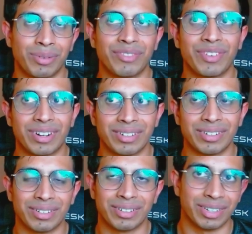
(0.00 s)
One of
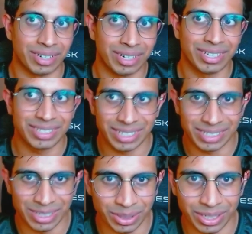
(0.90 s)
our the earliest things
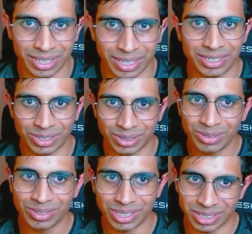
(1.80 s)
that we needed to
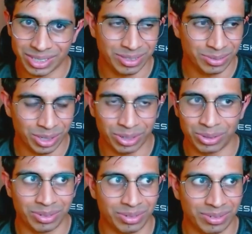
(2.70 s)
do is recruit